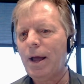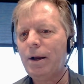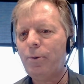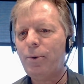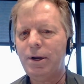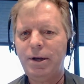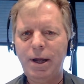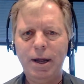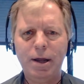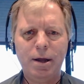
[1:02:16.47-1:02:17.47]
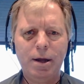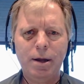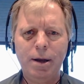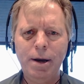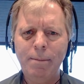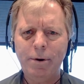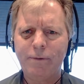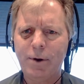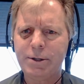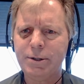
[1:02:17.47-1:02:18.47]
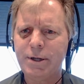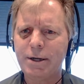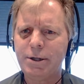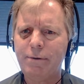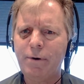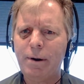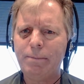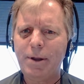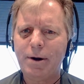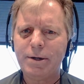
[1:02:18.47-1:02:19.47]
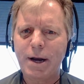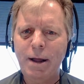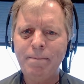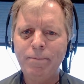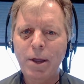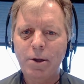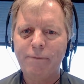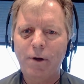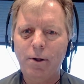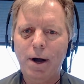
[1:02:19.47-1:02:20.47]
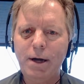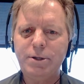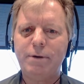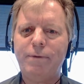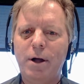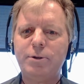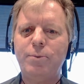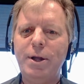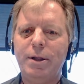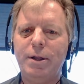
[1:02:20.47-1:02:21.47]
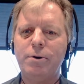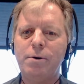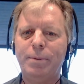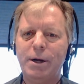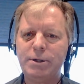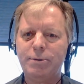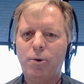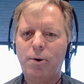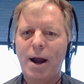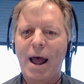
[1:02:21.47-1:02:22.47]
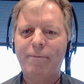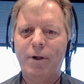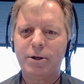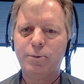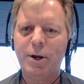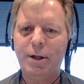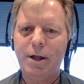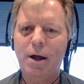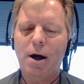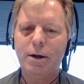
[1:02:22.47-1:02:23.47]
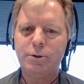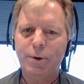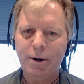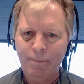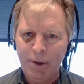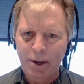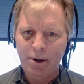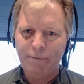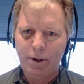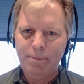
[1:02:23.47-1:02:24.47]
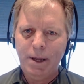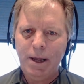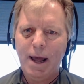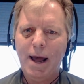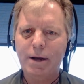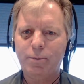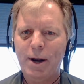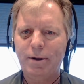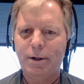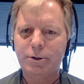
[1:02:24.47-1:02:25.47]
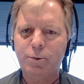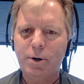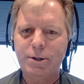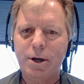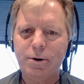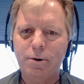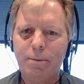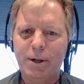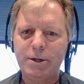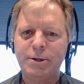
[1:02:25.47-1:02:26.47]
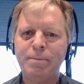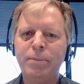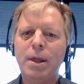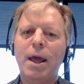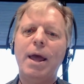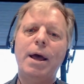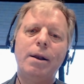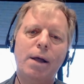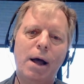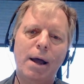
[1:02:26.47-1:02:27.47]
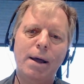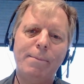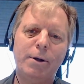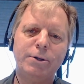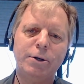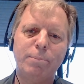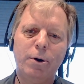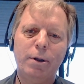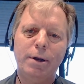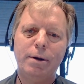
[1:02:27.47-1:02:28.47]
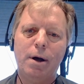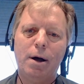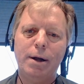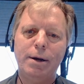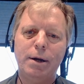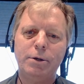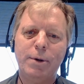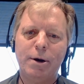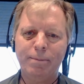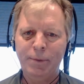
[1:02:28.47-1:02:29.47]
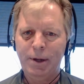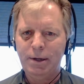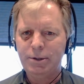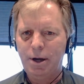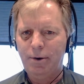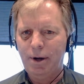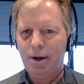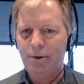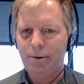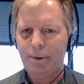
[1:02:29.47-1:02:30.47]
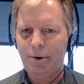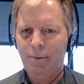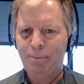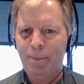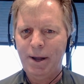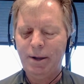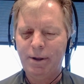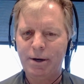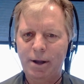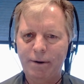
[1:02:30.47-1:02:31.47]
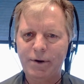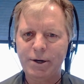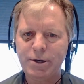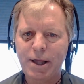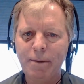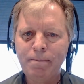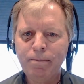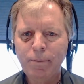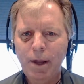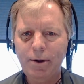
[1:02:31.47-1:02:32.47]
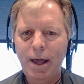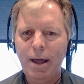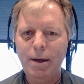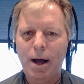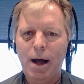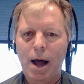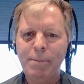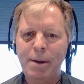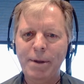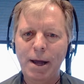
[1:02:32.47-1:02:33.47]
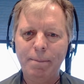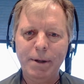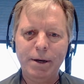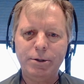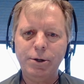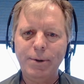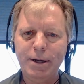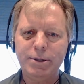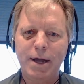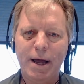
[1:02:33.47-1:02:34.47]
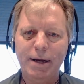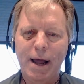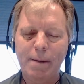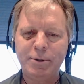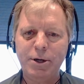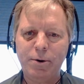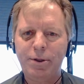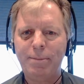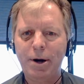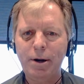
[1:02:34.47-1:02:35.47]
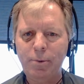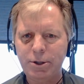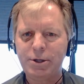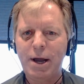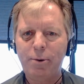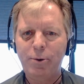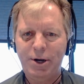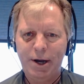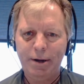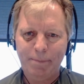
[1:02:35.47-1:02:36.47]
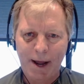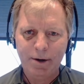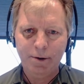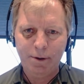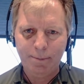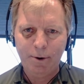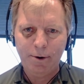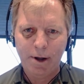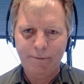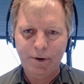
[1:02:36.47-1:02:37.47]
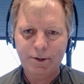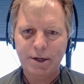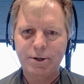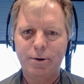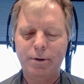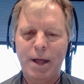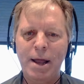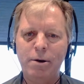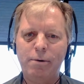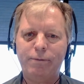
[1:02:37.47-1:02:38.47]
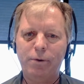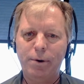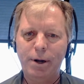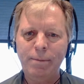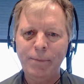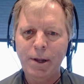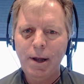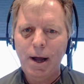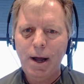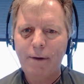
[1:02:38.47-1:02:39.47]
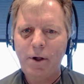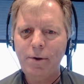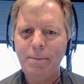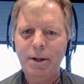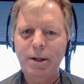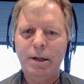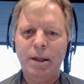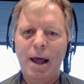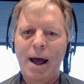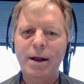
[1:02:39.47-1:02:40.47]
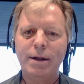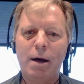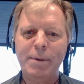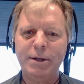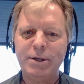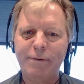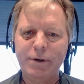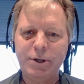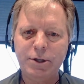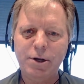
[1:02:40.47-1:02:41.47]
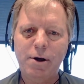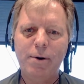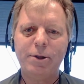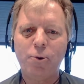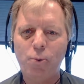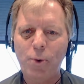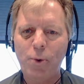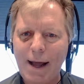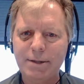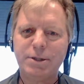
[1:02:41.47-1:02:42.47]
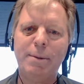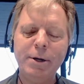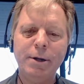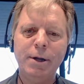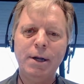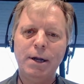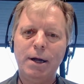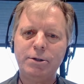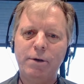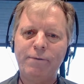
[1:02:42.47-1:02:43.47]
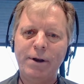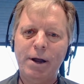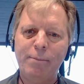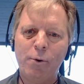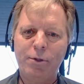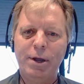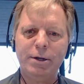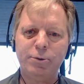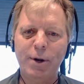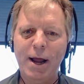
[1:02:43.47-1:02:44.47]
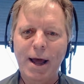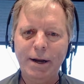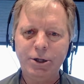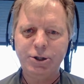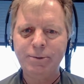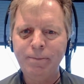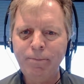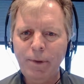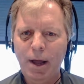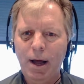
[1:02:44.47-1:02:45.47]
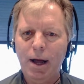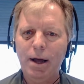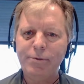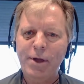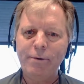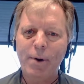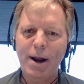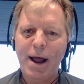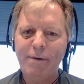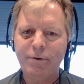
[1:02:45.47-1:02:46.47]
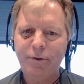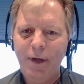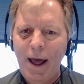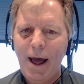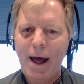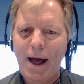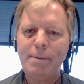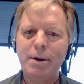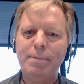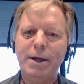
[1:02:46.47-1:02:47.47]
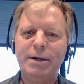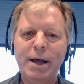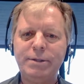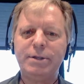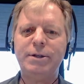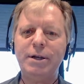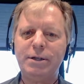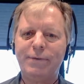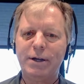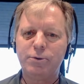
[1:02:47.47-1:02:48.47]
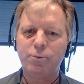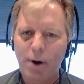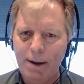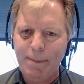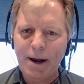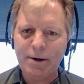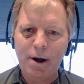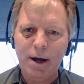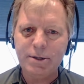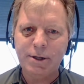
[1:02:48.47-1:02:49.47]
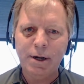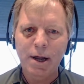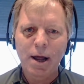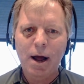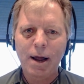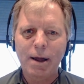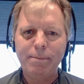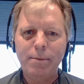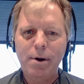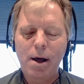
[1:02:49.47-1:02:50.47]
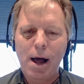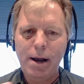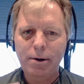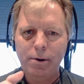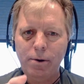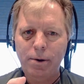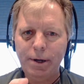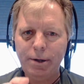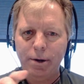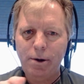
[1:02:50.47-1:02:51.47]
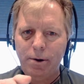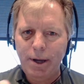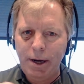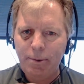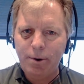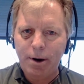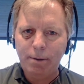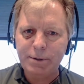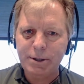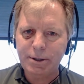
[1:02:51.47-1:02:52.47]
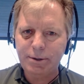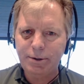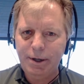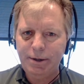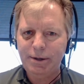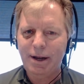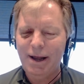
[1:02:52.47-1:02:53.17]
And uh, we did take a number of questions, actually, from there today. You can follow us on Floss Weekly on Google Plus or or at Floss Weekly on Twitter. You can follow me at Randal L. Schwartz on Google Plus, and I am also Merlin on uh, Twitter. So, uh, although I don't pay a lot of attention to that. Okay, uh, I'm coming up in two weeks at YAPC North America, which is now retitled back to the Perl Conference. That's in Orlando, Florida. Uh, following immediately that, I'll be in San Francisco at the Red Hat Summit. Uh, so I'll find out more things Red Hatish. Uh, then right after that, I'm going to be at Texas Linux Fest, right back to Austin. I am not going to go anywhere up Sixth Street.